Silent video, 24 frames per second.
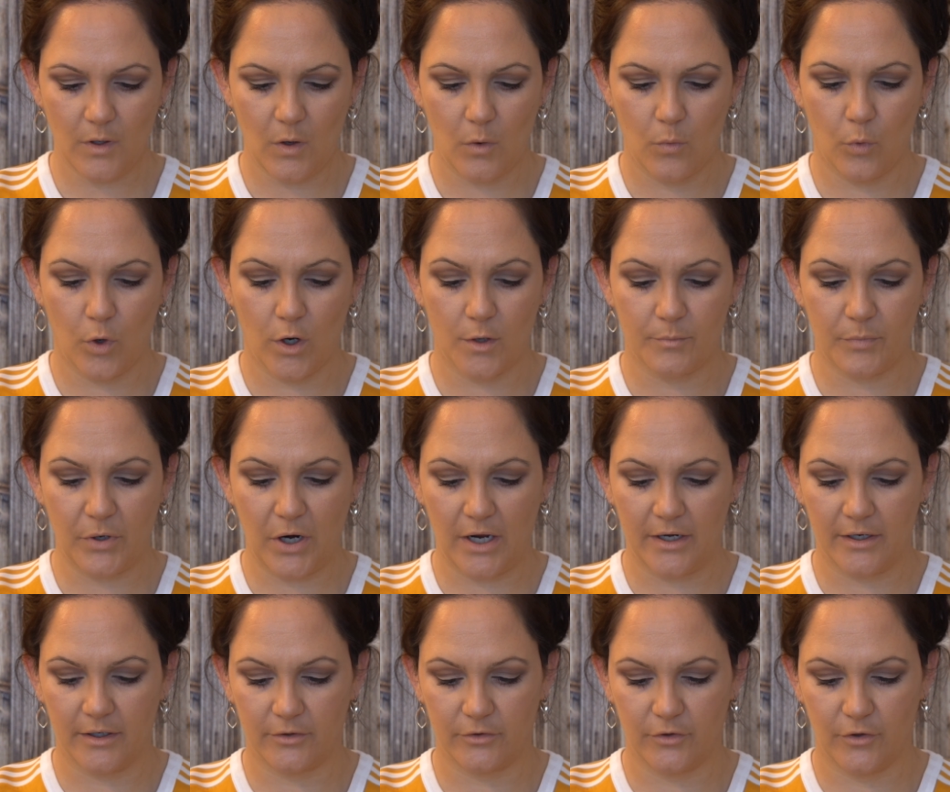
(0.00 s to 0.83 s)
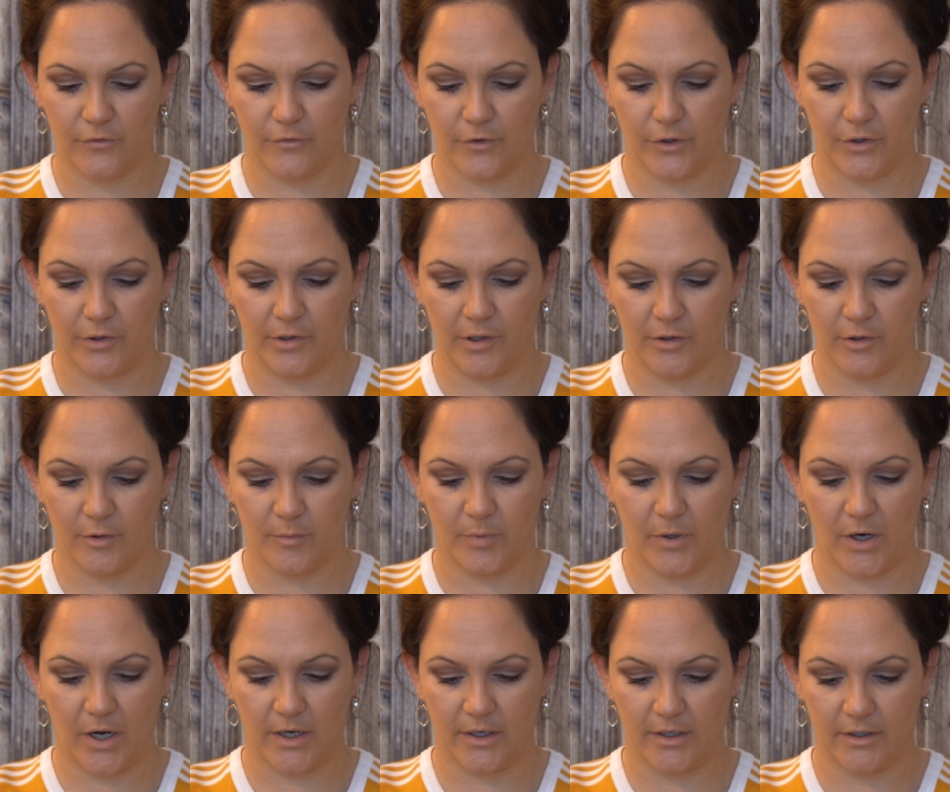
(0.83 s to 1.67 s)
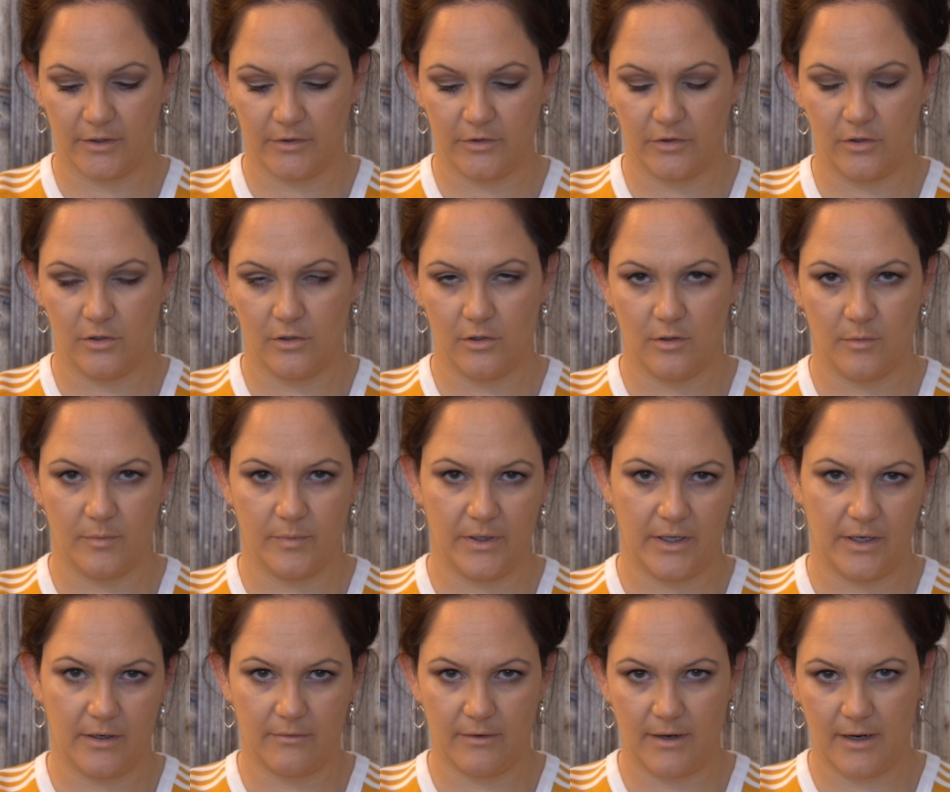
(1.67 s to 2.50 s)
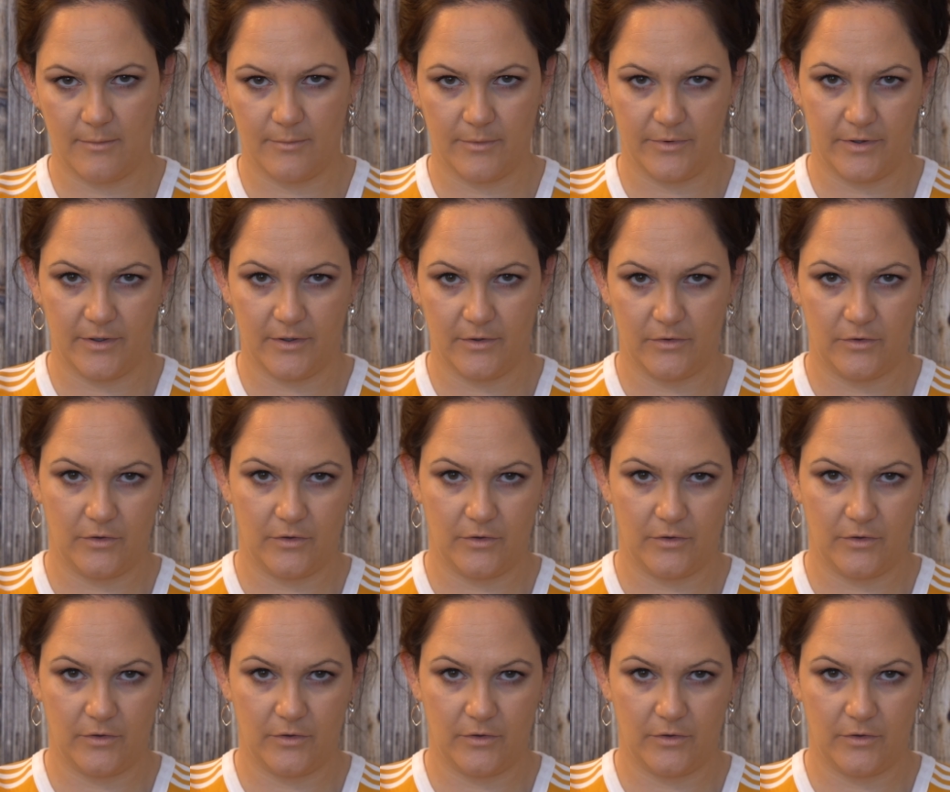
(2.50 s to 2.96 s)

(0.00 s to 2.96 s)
one product over another product, so you can play around with it.